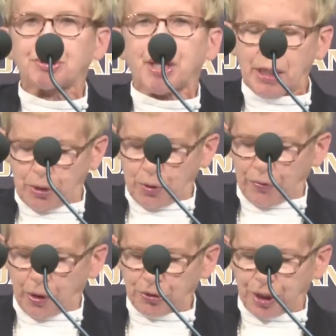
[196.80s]
State
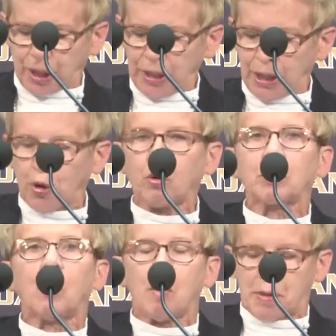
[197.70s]
University in
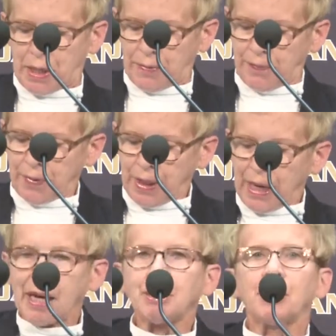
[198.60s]
Oklahoma,
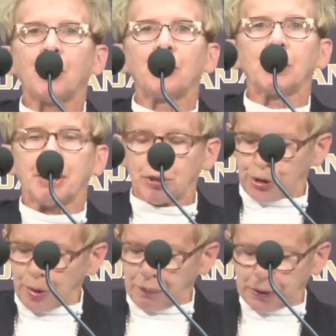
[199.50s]
and in other
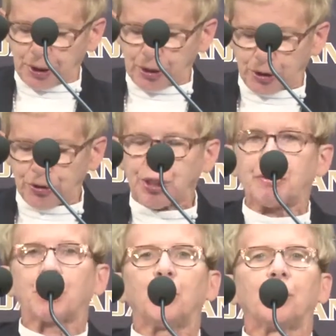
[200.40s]
leadership positions
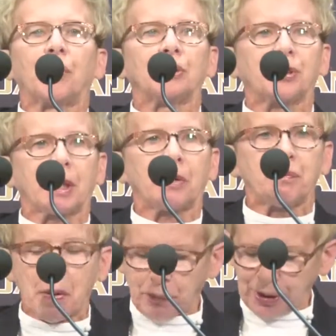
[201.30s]
at the University of
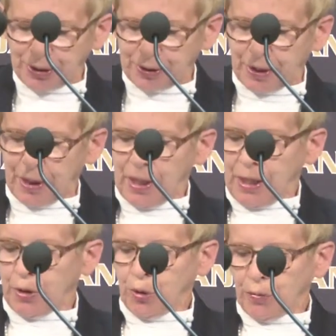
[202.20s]
Memphis,
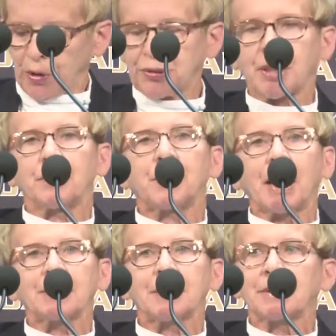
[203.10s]
the University of
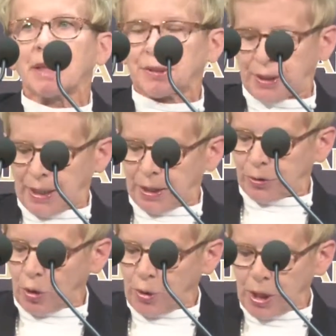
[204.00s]
Texas at San
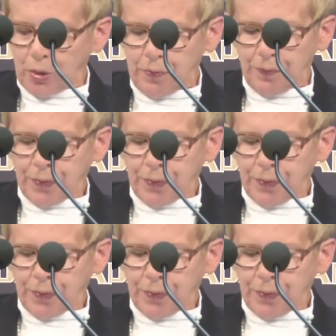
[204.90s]
Antonio,